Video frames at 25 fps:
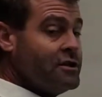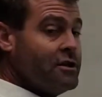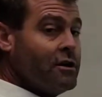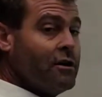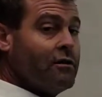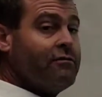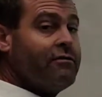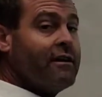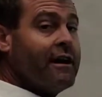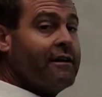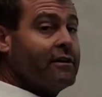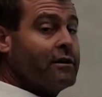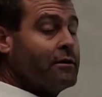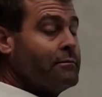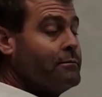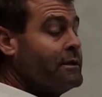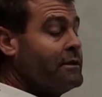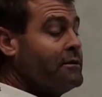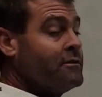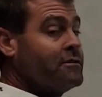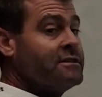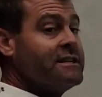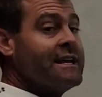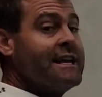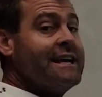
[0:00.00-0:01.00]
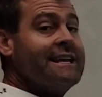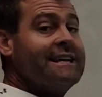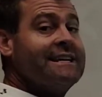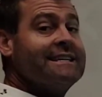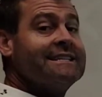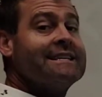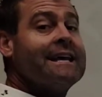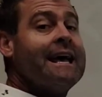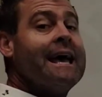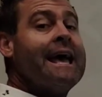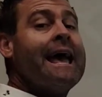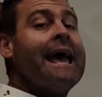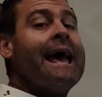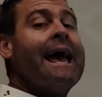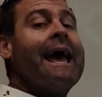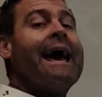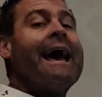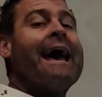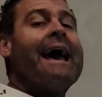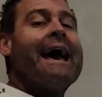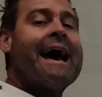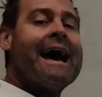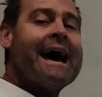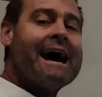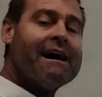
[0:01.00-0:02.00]
know 500 milliliters is
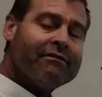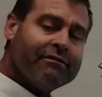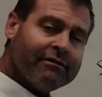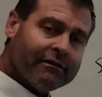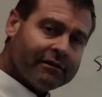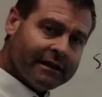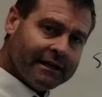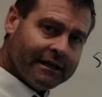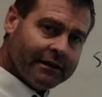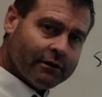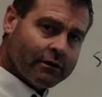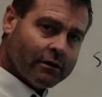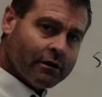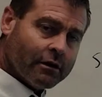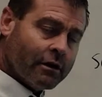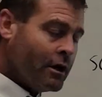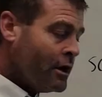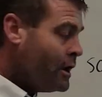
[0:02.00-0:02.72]
half a liter.